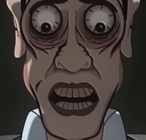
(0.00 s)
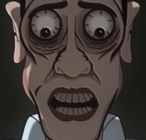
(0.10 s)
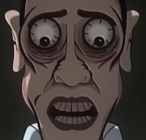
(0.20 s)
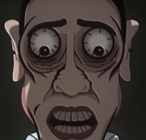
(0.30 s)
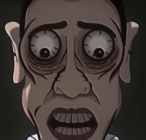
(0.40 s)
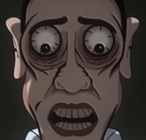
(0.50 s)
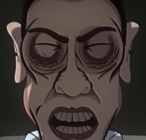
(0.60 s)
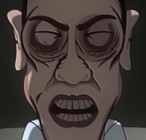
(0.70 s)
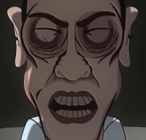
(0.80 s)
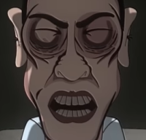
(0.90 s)
I tried to get off the
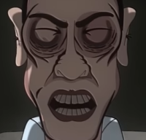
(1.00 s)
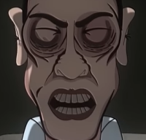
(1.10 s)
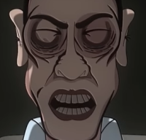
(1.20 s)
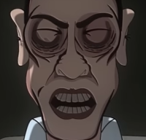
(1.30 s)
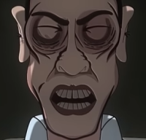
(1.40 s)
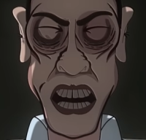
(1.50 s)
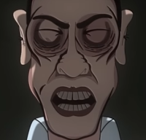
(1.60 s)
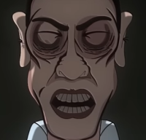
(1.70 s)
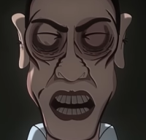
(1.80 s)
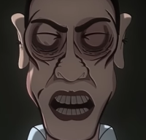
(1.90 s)
toilet, but something
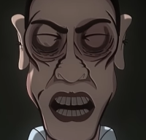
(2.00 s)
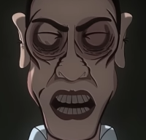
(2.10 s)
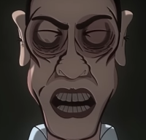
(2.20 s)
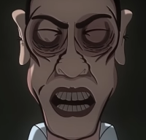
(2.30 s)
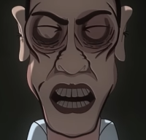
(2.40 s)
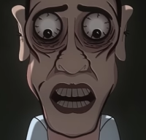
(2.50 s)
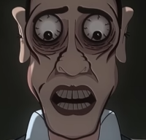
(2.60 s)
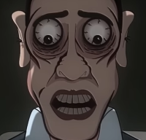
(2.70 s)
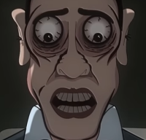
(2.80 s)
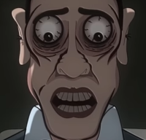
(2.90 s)
in there was pulling me
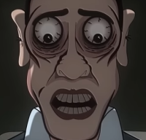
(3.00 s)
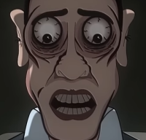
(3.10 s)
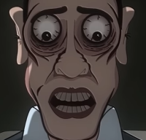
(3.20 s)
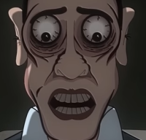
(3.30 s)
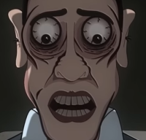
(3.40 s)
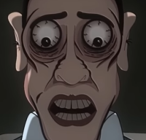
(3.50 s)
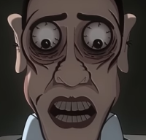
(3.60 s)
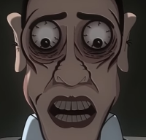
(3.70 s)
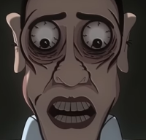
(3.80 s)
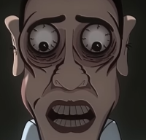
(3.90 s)
down so I couldn't get
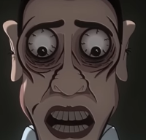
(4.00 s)
up.